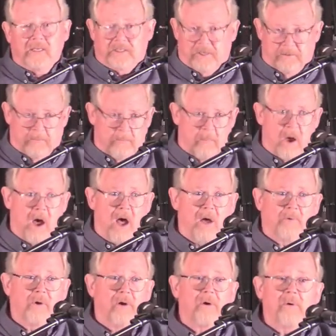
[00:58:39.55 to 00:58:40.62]

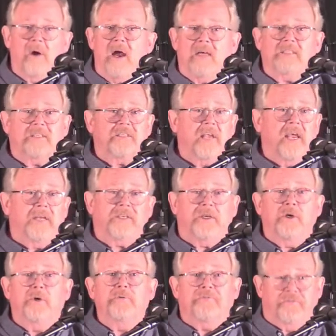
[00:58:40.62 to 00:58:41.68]
Tomorrow I set
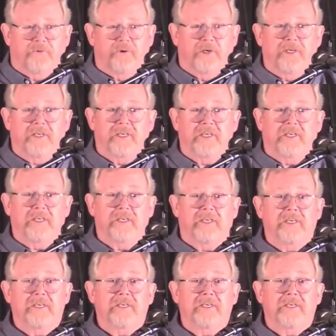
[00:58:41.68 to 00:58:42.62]
you free.